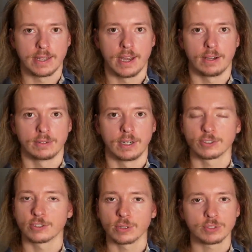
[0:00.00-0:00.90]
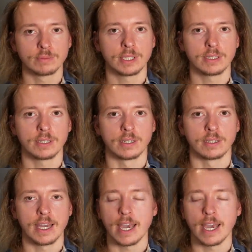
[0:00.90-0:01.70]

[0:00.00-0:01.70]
now on social media.